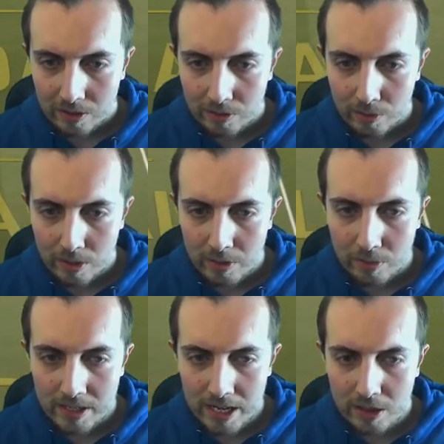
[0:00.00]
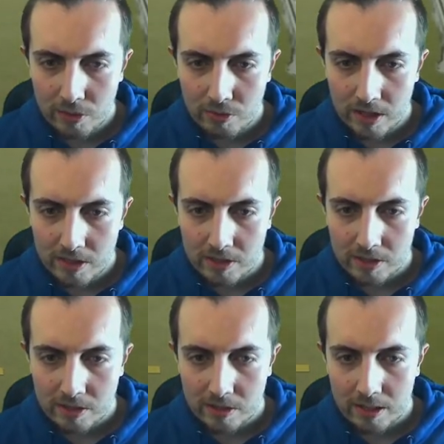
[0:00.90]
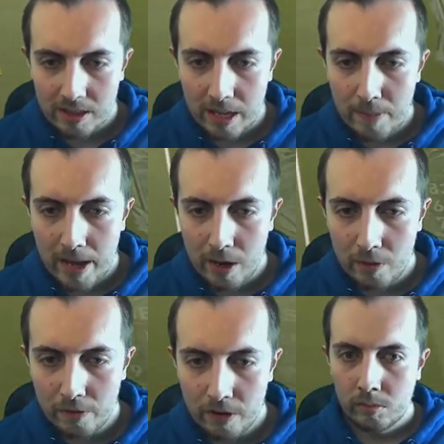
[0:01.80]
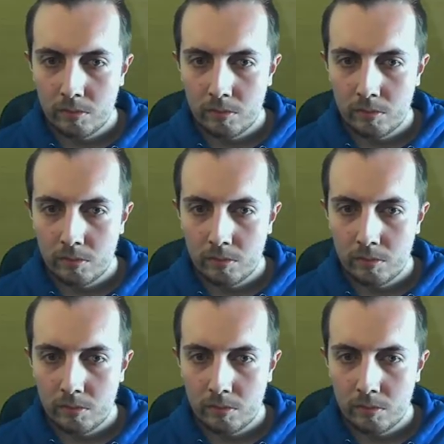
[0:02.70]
We take those risks, and they pay off for us.